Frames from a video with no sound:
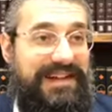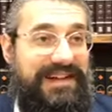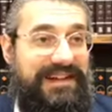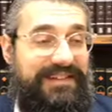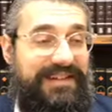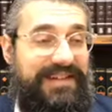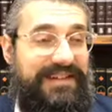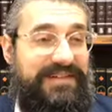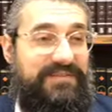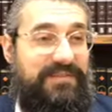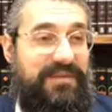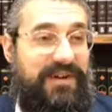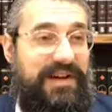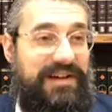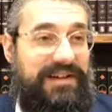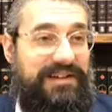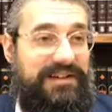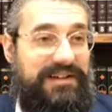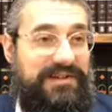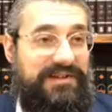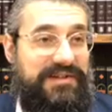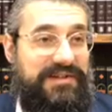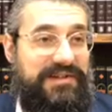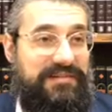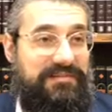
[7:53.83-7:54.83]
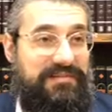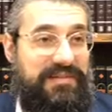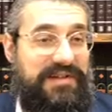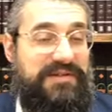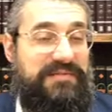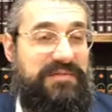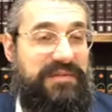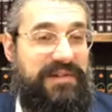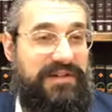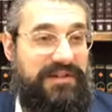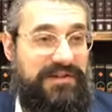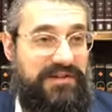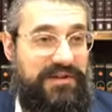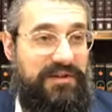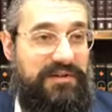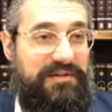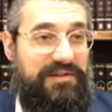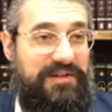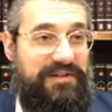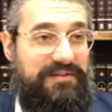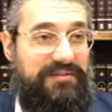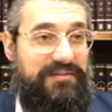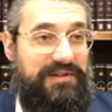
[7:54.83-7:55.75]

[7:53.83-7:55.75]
And that's why there's Mizmal Soda,